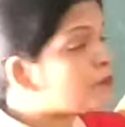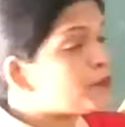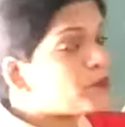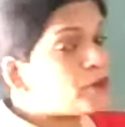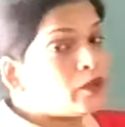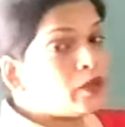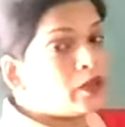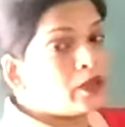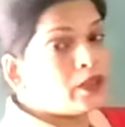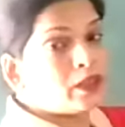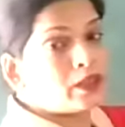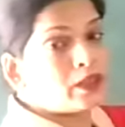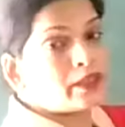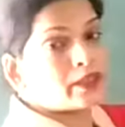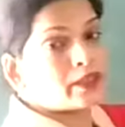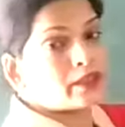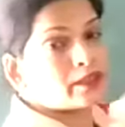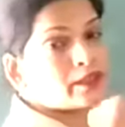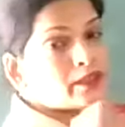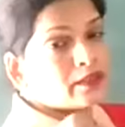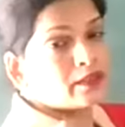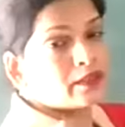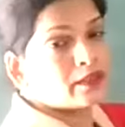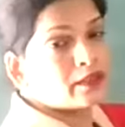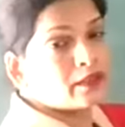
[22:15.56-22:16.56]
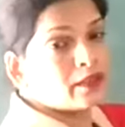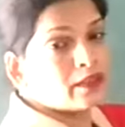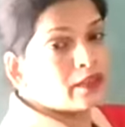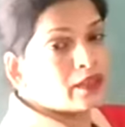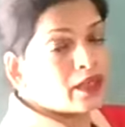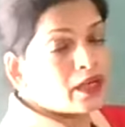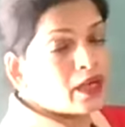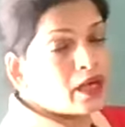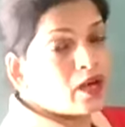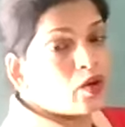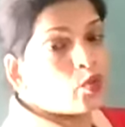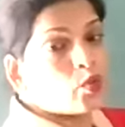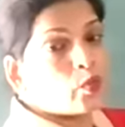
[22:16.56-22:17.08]
pulled
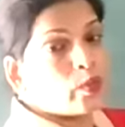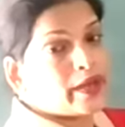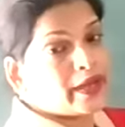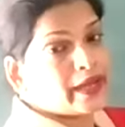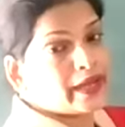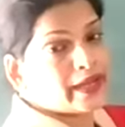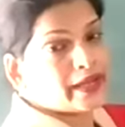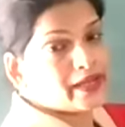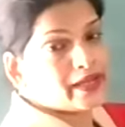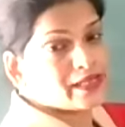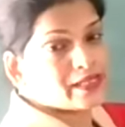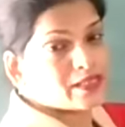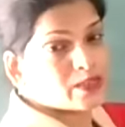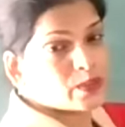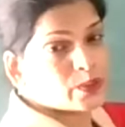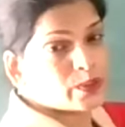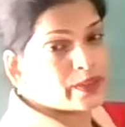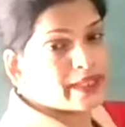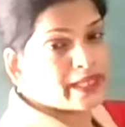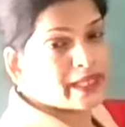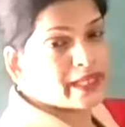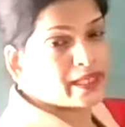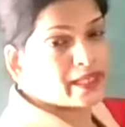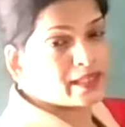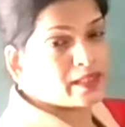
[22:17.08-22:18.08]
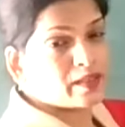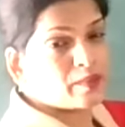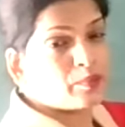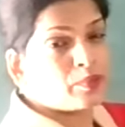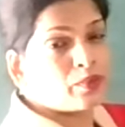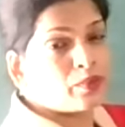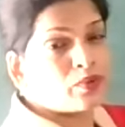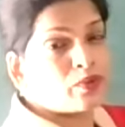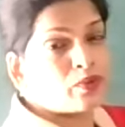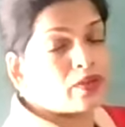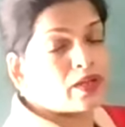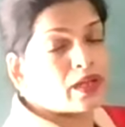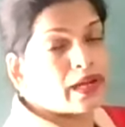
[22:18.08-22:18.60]
away so that the
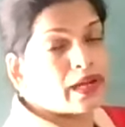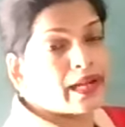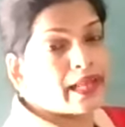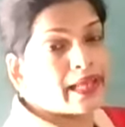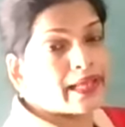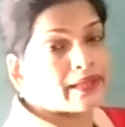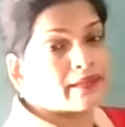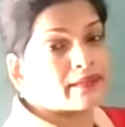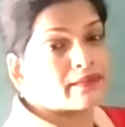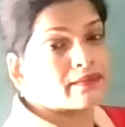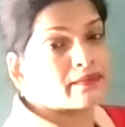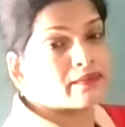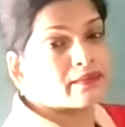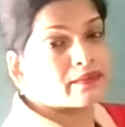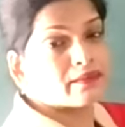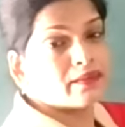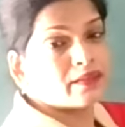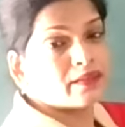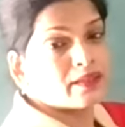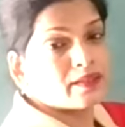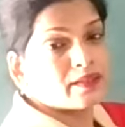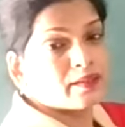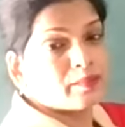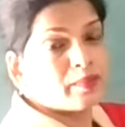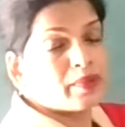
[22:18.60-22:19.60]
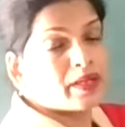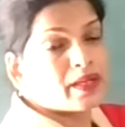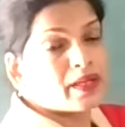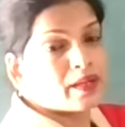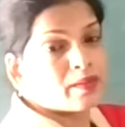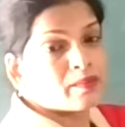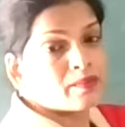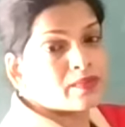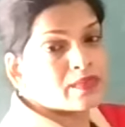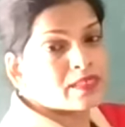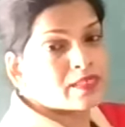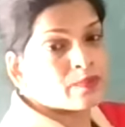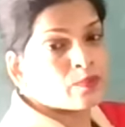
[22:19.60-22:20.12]
bond length
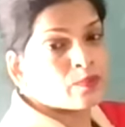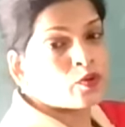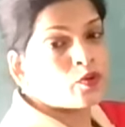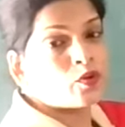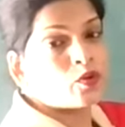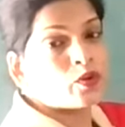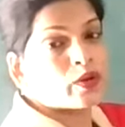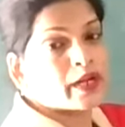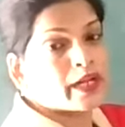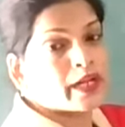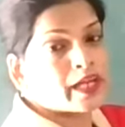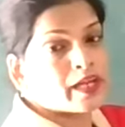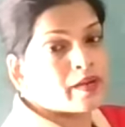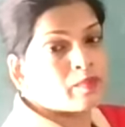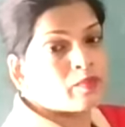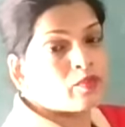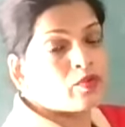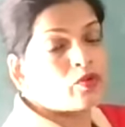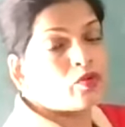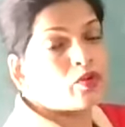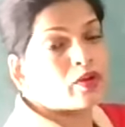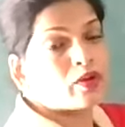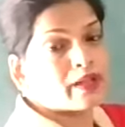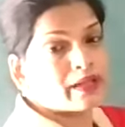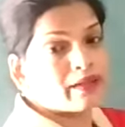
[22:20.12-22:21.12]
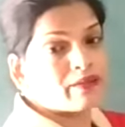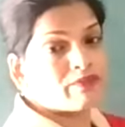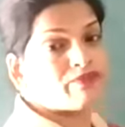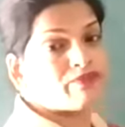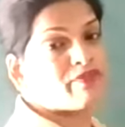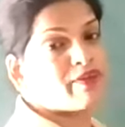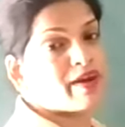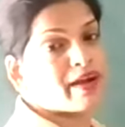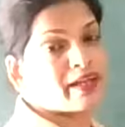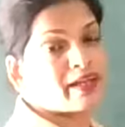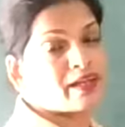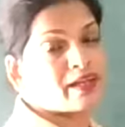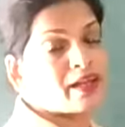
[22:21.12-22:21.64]
becomes more and
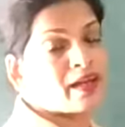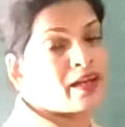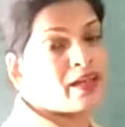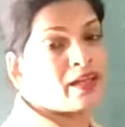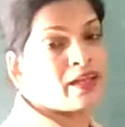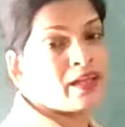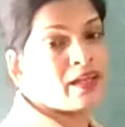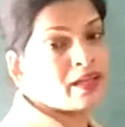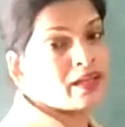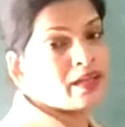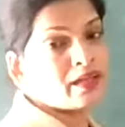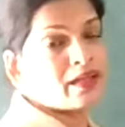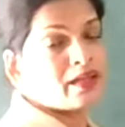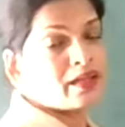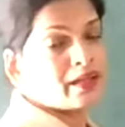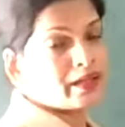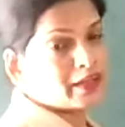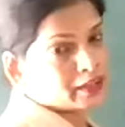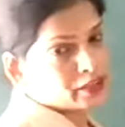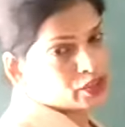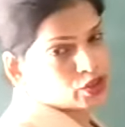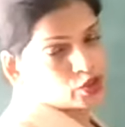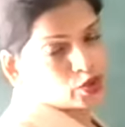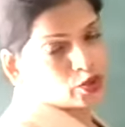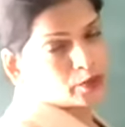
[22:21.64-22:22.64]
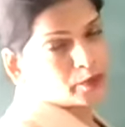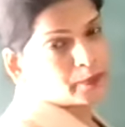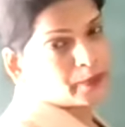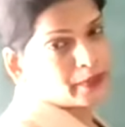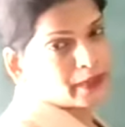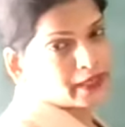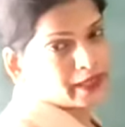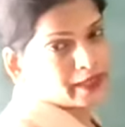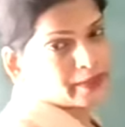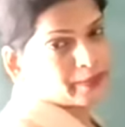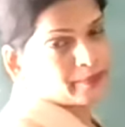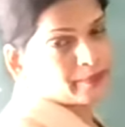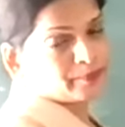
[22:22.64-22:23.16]
finally
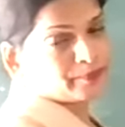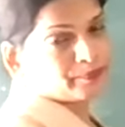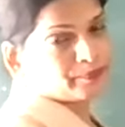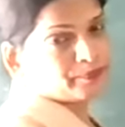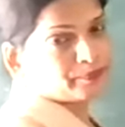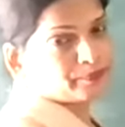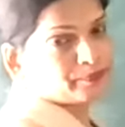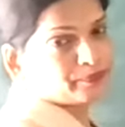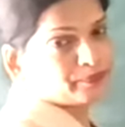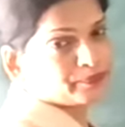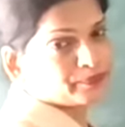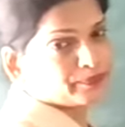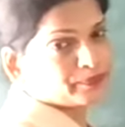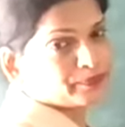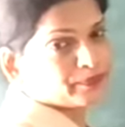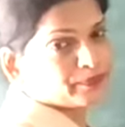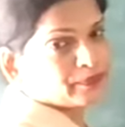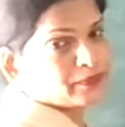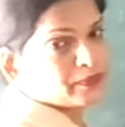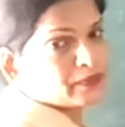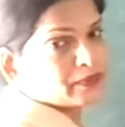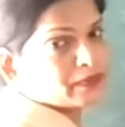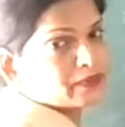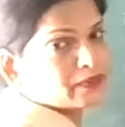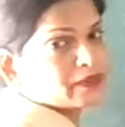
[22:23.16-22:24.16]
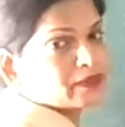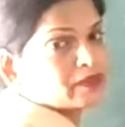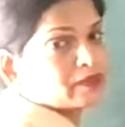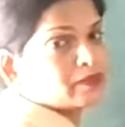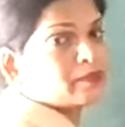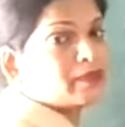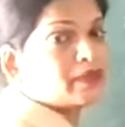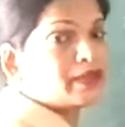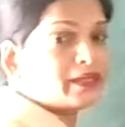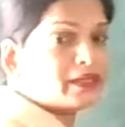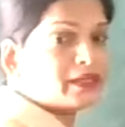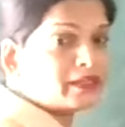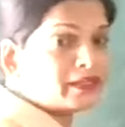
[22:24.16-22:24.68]
break.
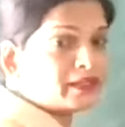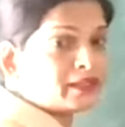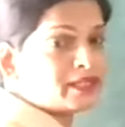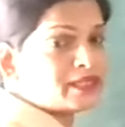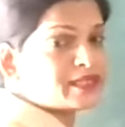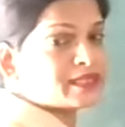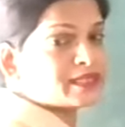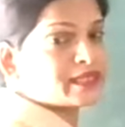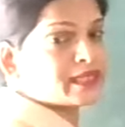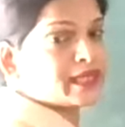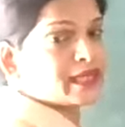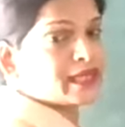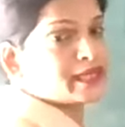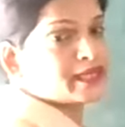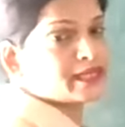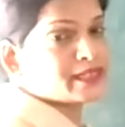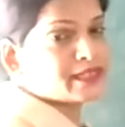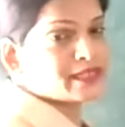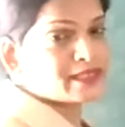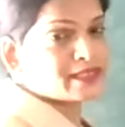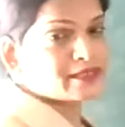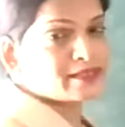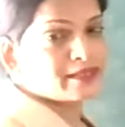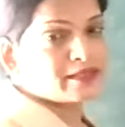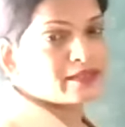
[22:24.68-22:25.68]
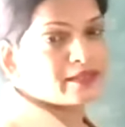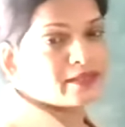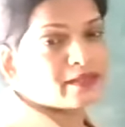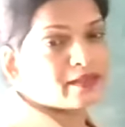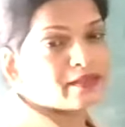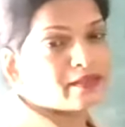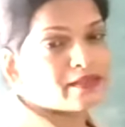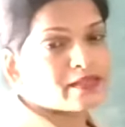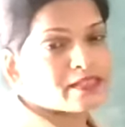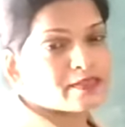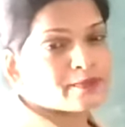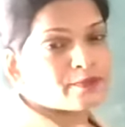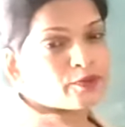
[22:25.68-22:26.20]
But in this case,
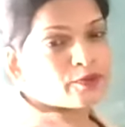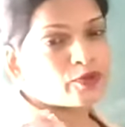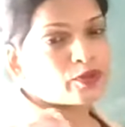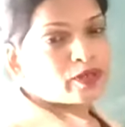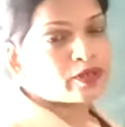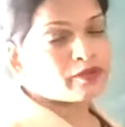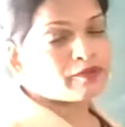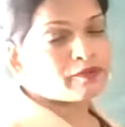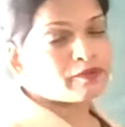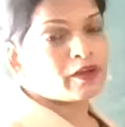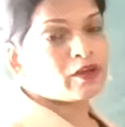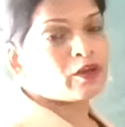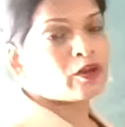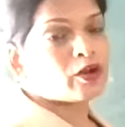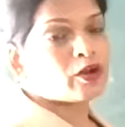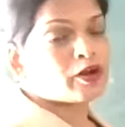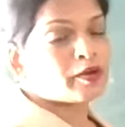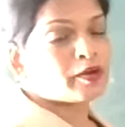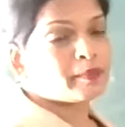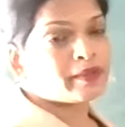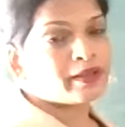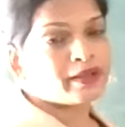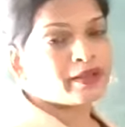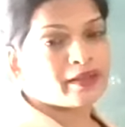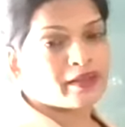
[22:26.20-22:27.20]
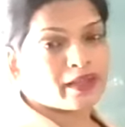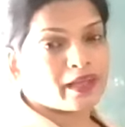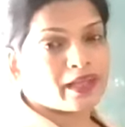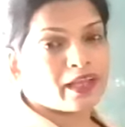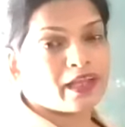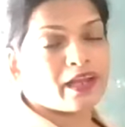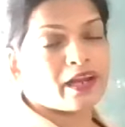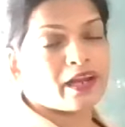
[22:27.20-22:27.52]
bond will not be